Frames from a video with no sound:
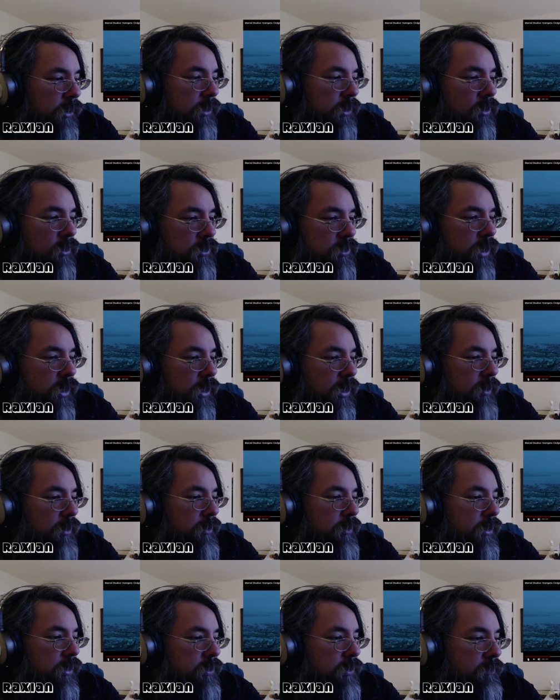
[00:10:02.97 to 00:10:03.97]
looks like
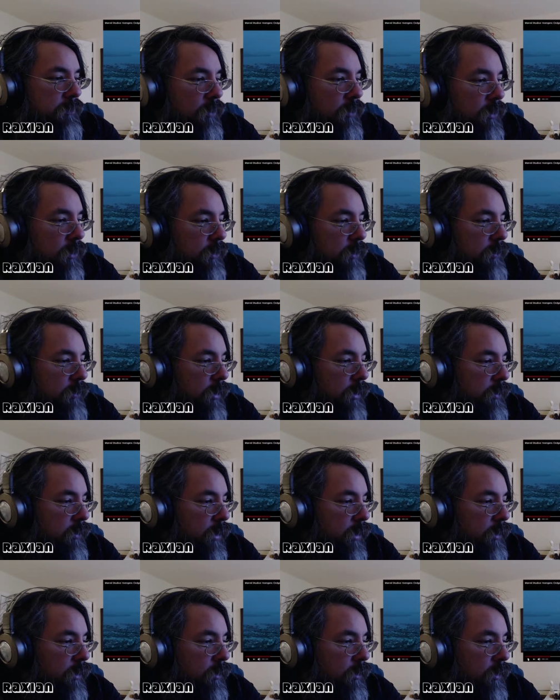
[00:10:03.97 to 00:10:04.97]
everything is flooded around
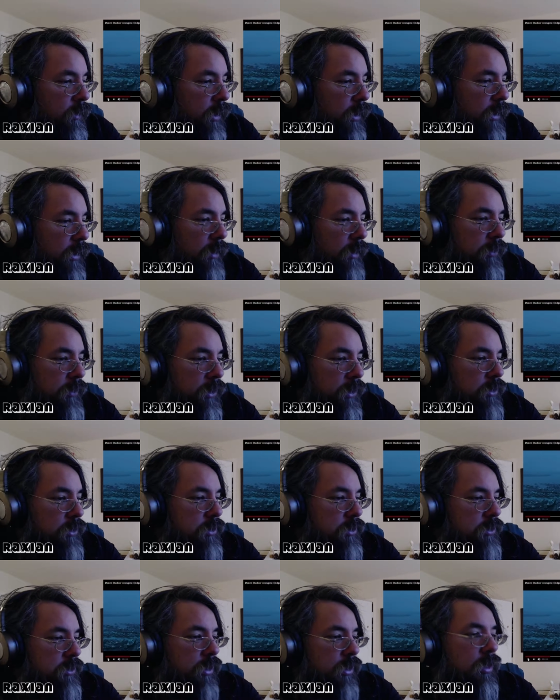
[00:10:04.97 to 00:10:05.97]
there, and everything is
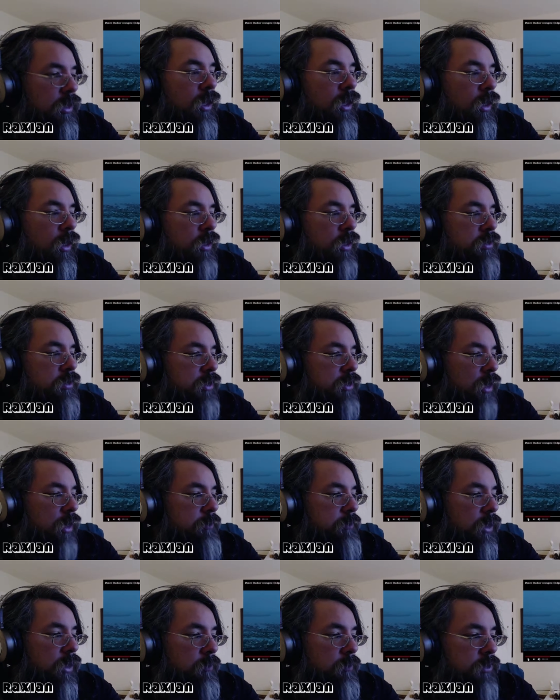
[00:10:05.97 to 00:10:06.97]
just stopped
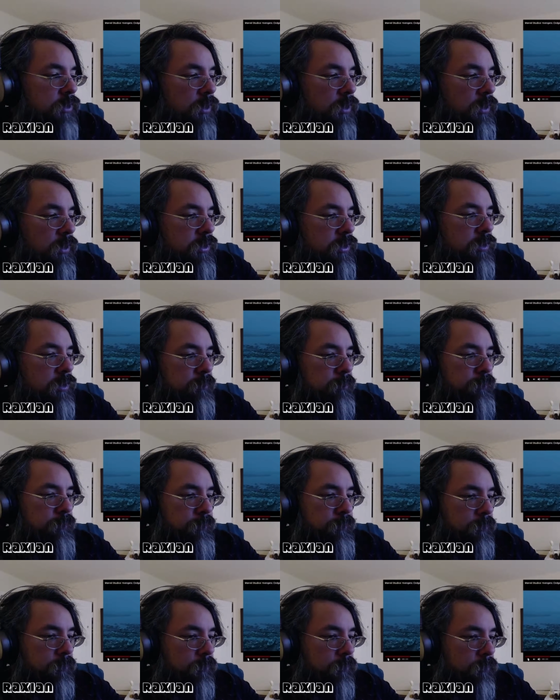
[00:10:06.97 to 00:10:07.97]
up. So it's
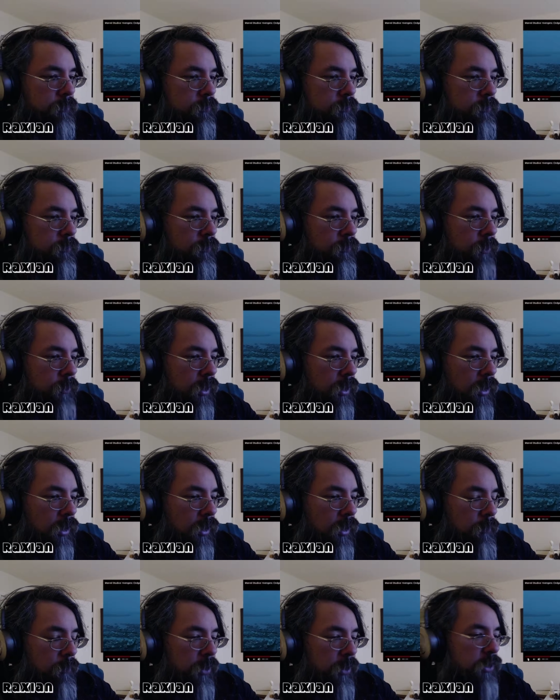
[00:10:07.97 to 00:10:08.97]

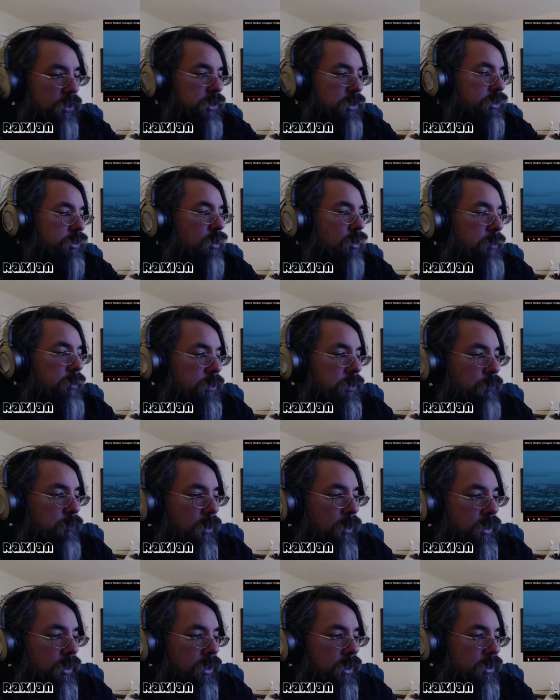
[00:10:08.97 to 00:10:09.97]
because nobody's
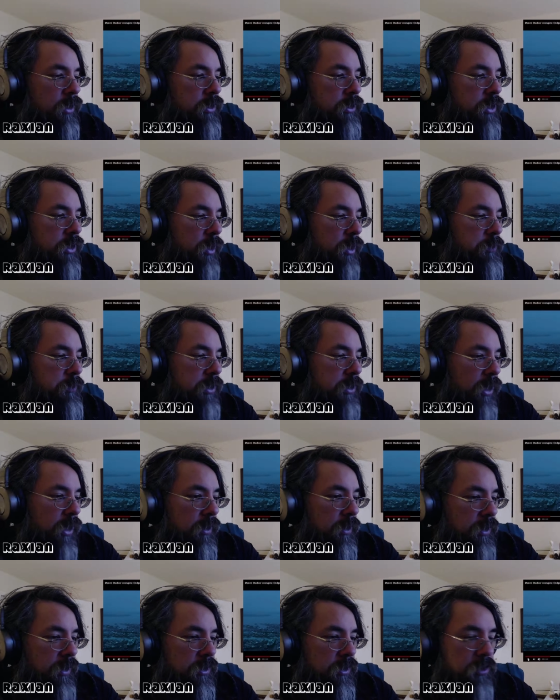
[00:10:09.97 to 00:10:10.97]
working on the ships.
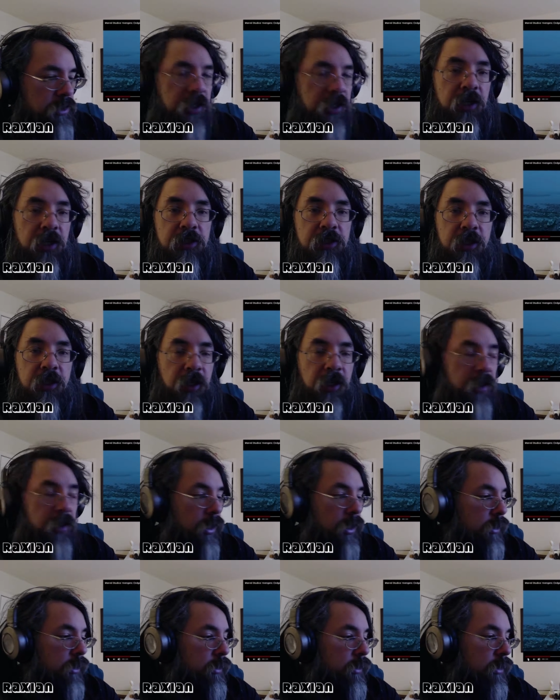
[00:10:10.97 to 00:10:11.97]
Everything is just kind of sitting
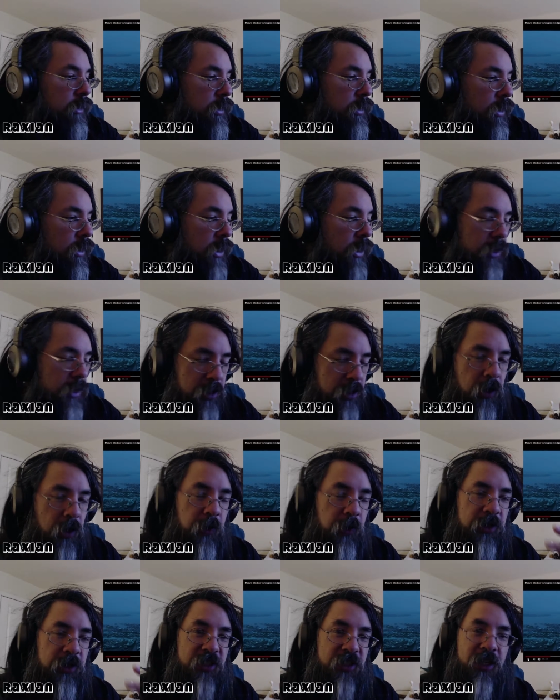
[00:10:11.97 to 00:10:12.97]
there. So
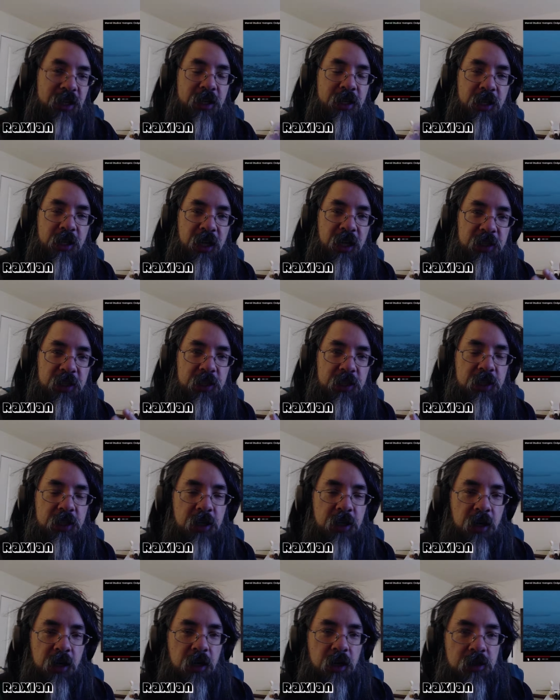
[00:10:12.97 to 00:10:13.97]
the st it's it's
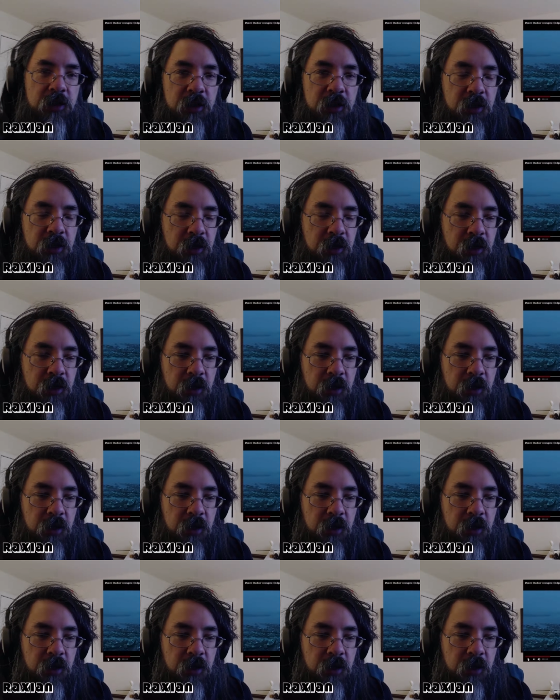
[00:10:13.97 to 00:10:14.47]
a it's a